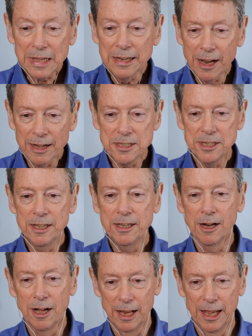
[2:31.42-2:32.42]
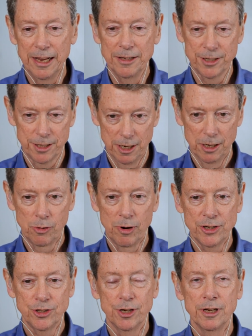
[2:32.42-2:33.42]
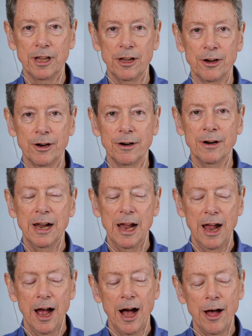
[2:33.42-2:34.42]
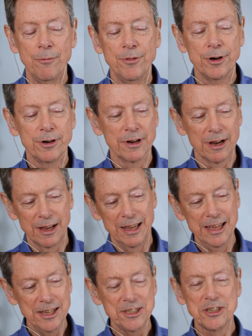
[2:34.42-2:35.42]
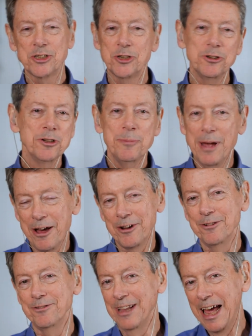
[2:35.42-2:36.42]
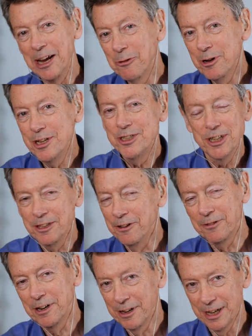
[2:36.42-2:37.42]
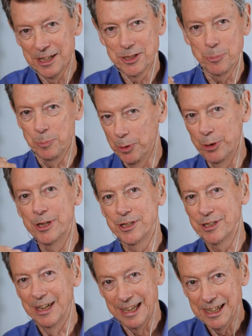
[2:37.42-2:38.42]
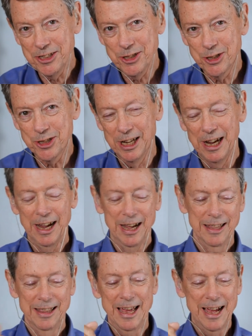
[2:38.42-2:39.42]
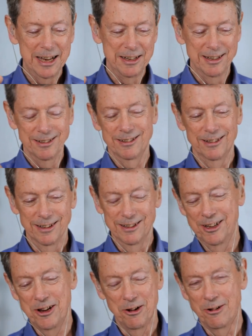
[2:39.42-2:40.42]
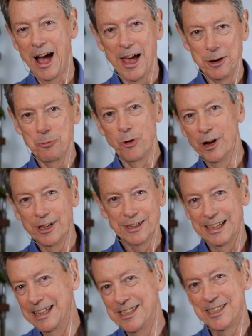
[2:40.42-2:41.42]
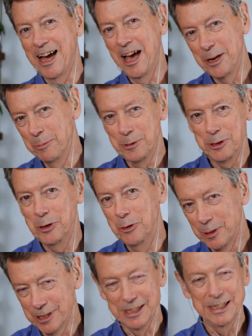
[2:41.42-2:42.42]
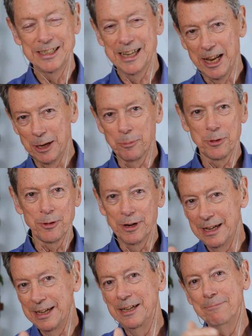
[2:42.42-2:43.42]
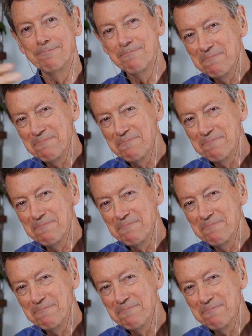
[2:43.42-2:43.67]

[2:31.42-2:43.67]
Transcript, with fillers: Now, I see Elaine's question here. Uh, there is a certain amount of language in the various Buddhist lists that, you know, item one leads to item two, which leads to item three.